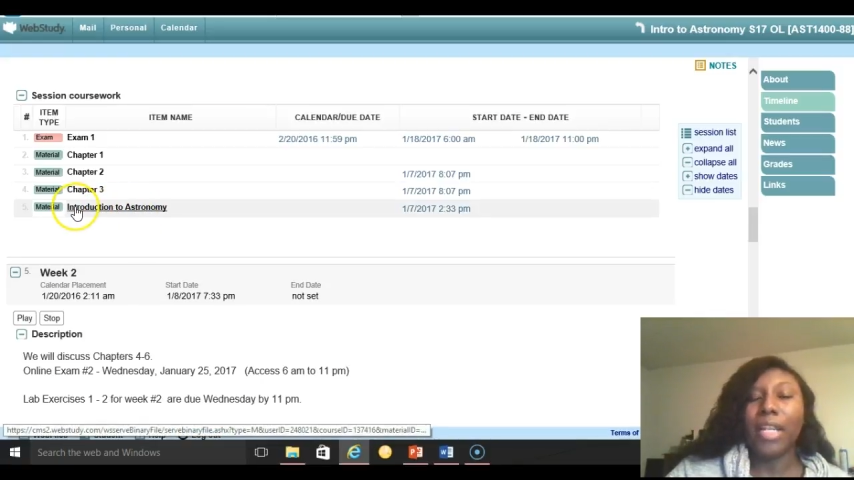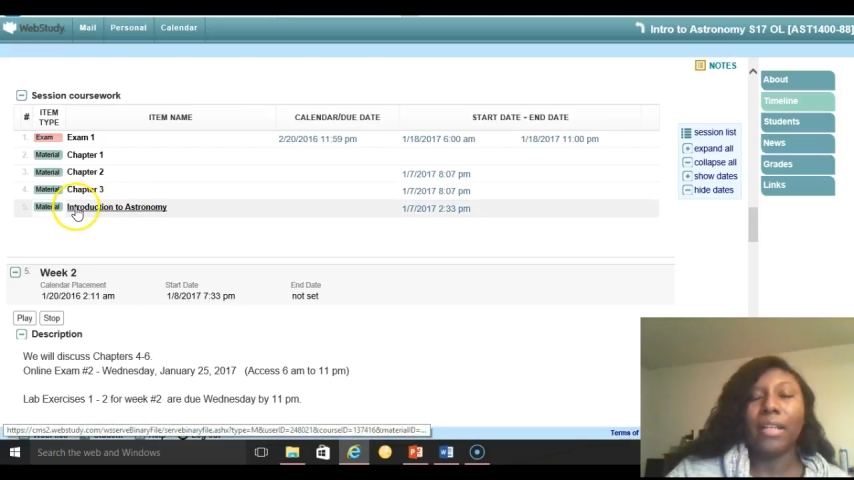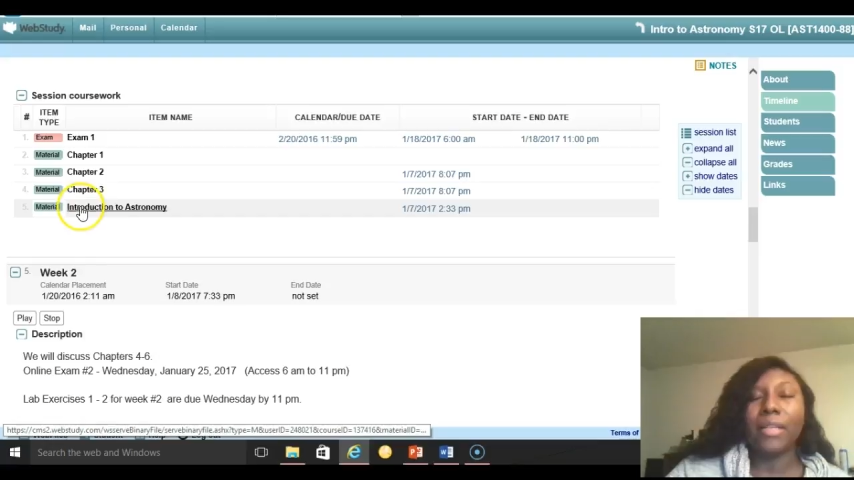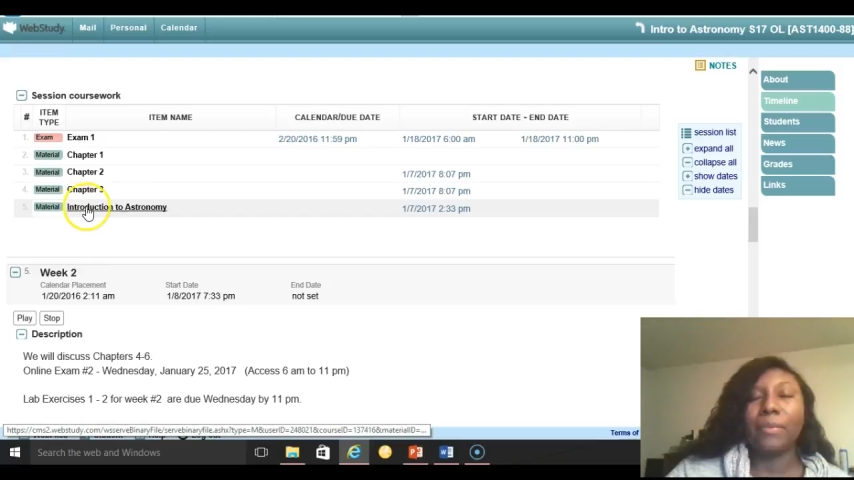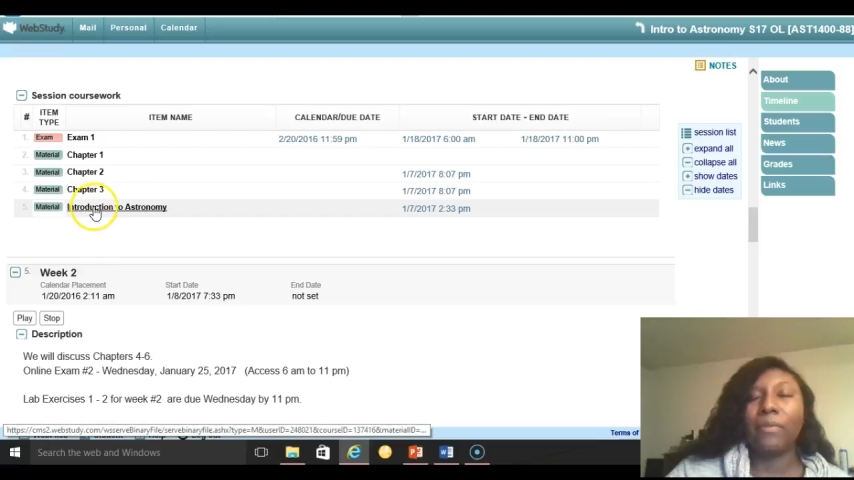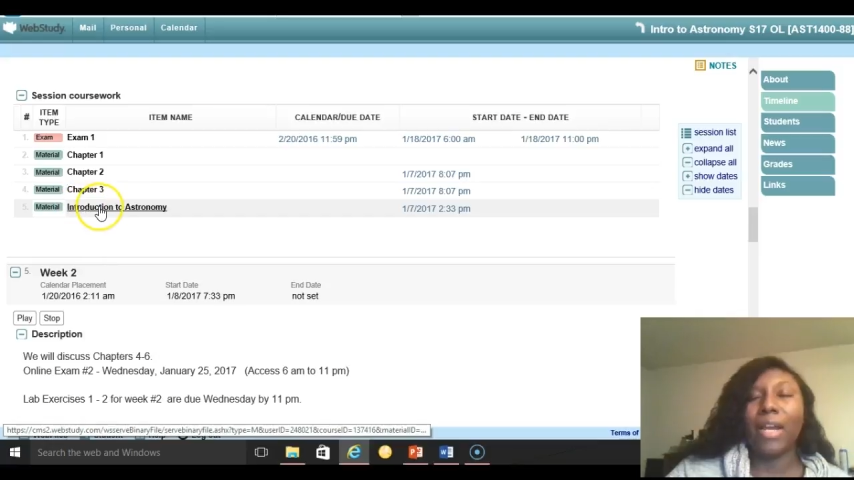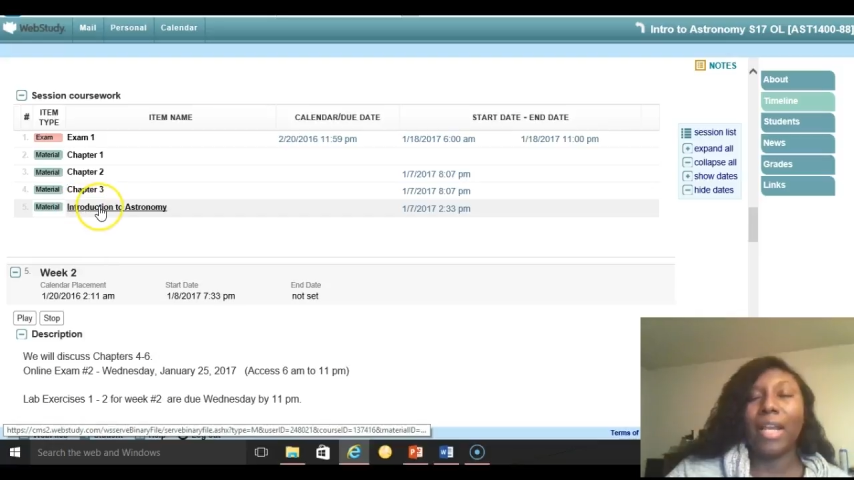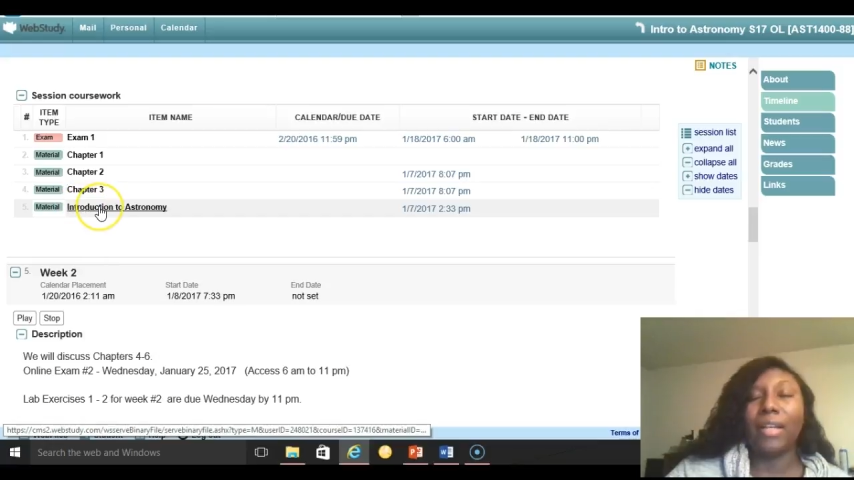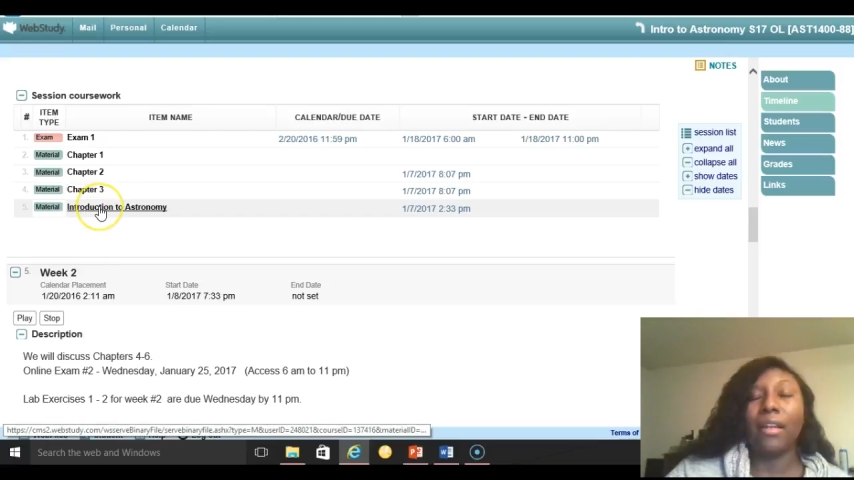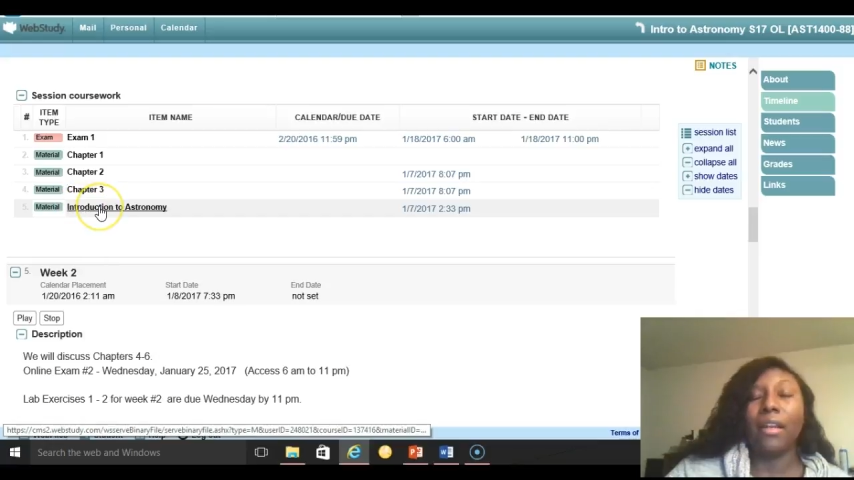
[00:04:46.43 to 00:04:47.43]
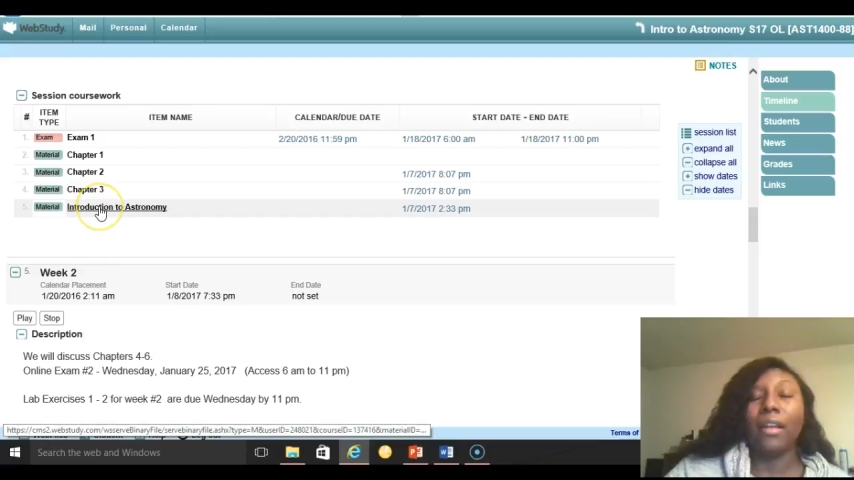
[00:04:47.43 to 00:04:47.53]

it does provide